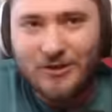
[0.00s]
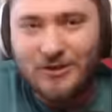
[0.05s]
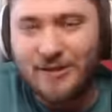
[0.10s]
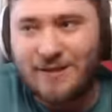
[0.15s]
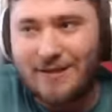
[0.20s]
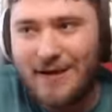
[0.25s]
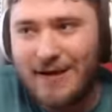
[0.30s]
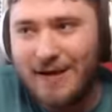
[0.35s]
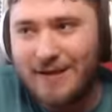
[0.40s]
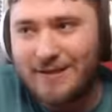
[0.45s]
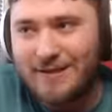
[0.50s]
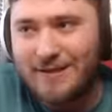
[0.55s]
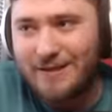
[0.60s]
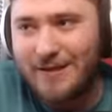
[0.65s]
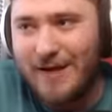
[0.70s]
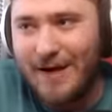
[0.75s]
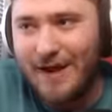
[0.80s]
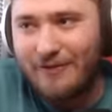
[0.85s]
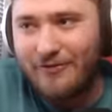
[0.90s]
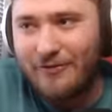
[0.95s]
attacks
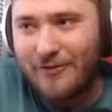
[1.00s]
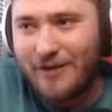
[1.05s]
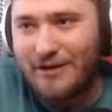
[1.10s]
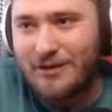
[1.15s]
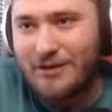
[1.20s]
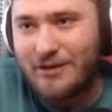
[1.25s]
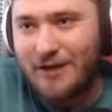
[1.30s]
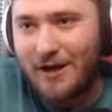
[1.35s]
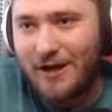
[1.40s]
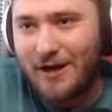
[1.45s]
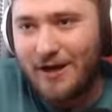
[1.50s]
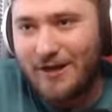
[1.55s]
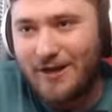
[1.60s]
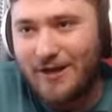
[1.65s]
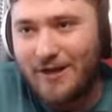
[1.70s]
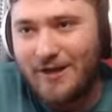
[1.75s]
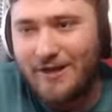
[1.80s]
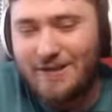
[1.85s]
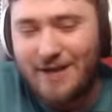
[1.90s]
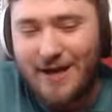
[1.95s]
and every shot is a